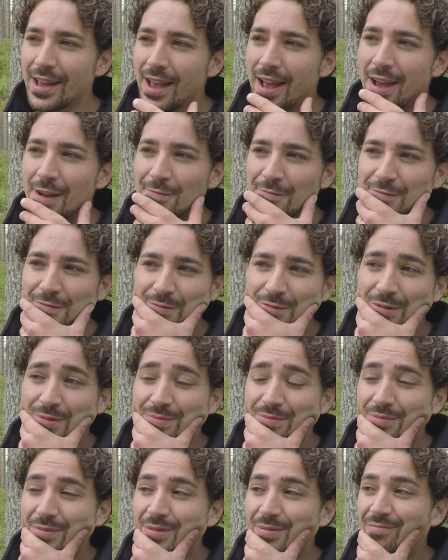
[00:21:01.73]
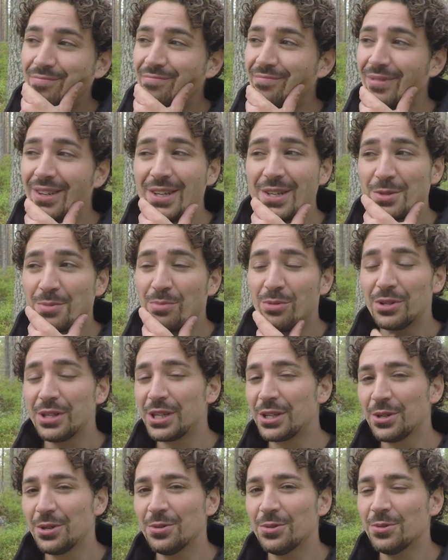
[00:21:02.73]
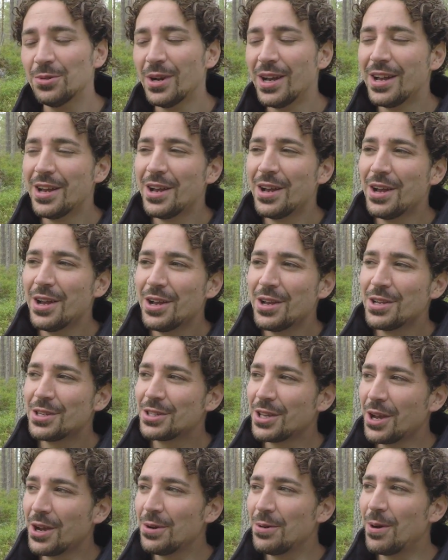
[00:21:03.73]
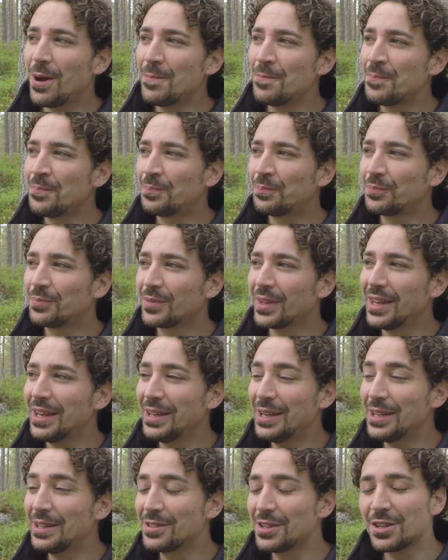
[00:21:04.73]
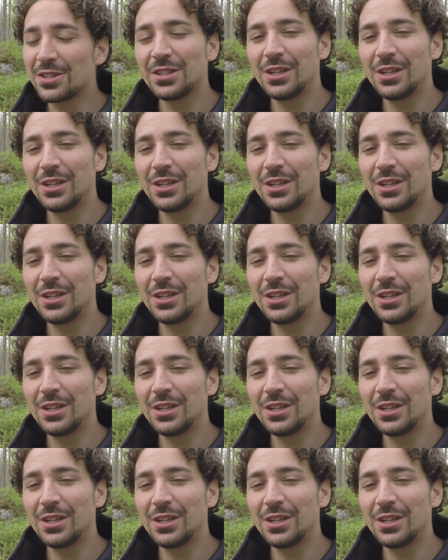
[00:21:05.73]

have, and it's pretty cool. So it does